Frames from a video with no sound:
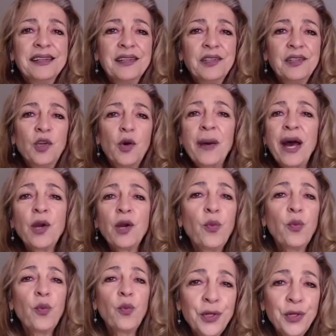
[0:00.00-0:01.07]
No matter where
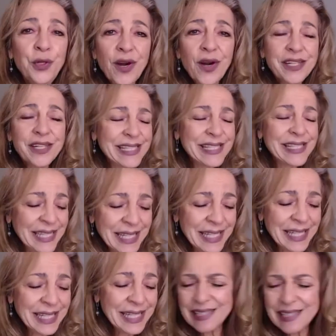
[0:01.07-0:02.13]
you are, sitting,
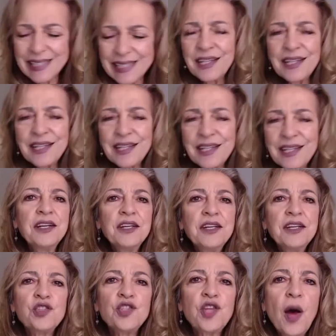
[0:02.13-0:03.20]
standing,
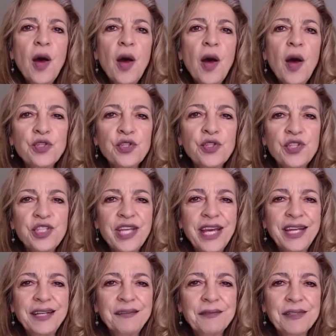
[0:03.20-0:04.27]
stop for just a, take,
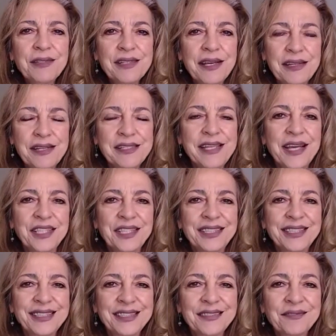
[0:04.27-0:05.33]
a second.
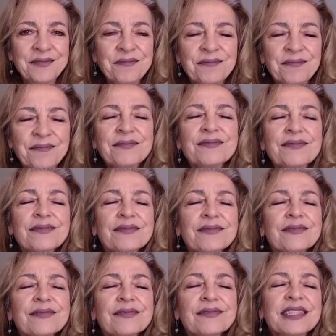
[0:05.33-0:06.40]

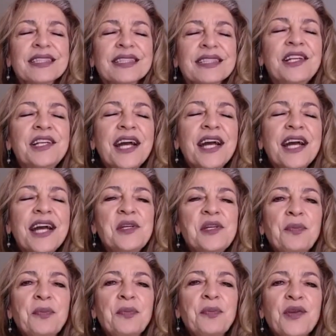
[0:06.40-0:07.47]
Take a nice deep
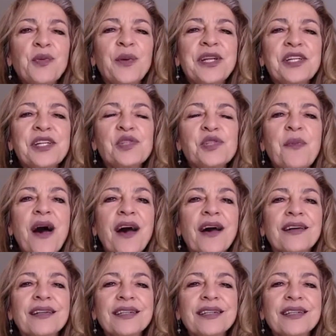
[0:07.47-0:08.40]
breath with a smile